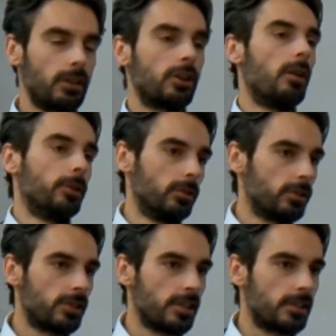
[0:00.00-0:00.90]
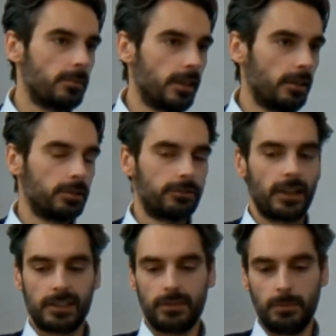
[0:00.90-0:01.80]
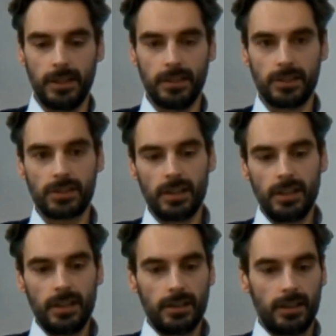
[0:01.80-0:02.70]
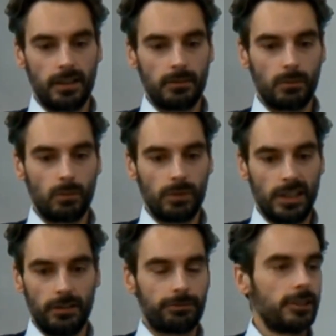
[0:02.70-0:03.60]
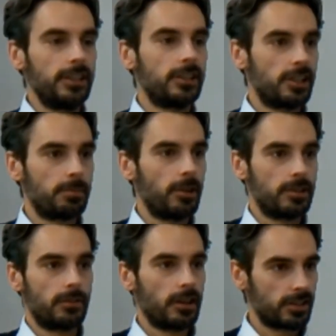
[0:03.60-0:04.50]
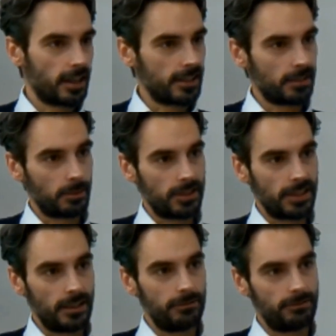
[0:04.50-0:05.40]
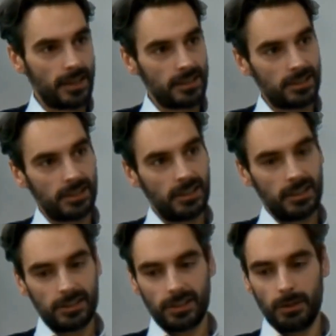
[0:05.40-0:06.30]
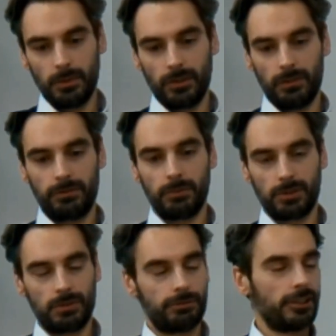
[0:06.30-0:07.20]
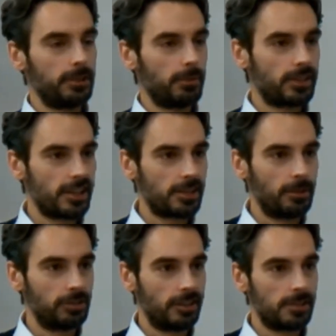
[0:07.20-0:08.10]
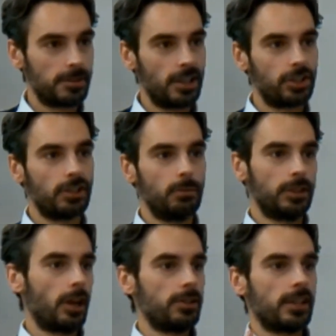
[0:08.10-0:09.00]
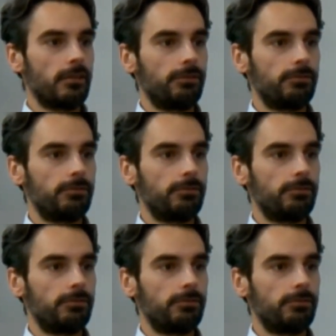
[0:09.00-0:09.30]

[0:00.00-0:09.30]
common law system here, which effectively means that we are free to dispose of our estate as we see fit. Exactly. So we've got what's called freedom of testamentary disposition. We don't have